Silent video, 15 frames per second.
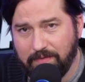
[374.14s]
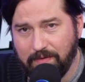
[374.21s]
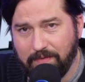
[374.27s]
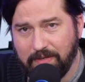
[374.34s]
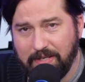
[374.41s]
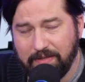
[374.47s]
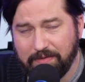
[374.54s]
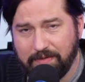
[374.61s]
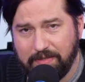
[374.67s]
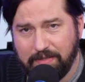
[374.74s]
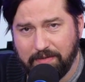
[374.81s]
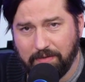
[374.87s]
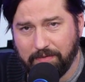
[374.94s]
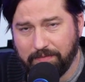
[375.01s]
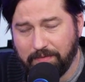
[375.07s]

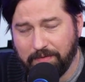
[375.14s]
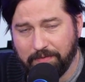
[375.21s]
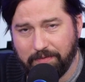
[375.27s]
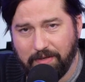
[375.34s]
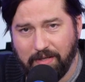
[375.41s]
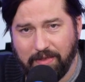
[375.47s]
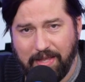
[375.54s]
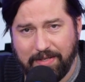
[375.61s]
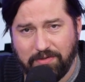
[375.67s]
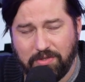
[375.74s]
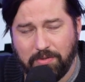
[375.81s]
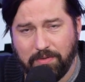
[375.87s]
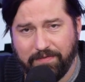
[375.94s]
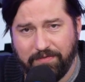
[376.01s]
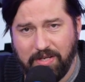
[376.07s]
guilty or alleged
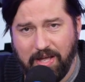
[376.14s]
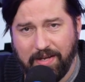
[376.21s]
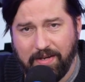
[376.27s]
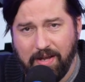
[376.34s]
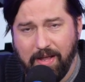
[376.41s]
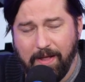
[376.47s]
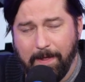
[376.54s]
to have done